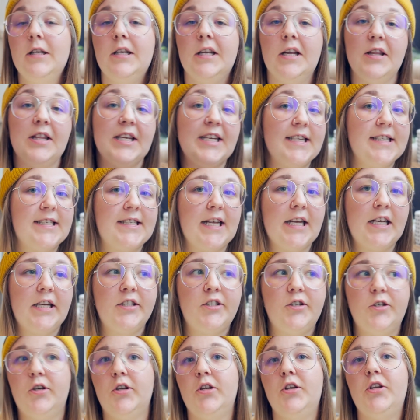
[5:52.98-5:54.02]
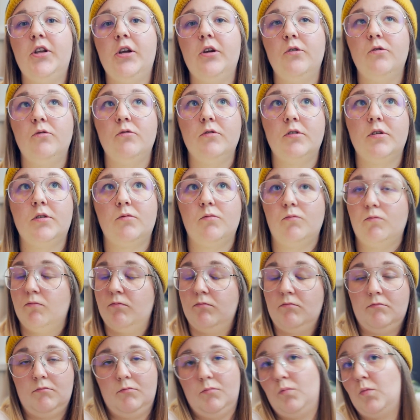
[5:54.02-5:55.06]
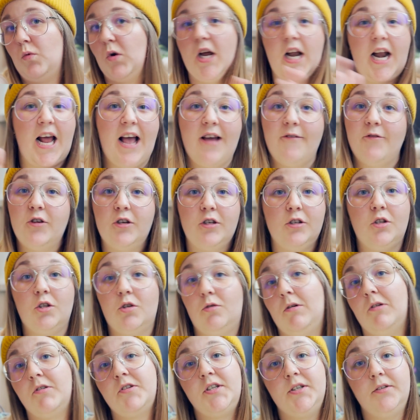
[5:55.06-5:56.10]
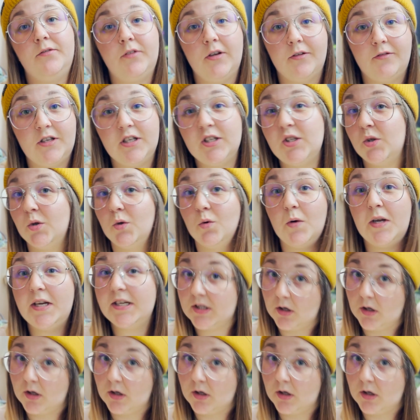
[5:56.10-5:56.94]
Now these days you can use wherever throughout your 52 weeks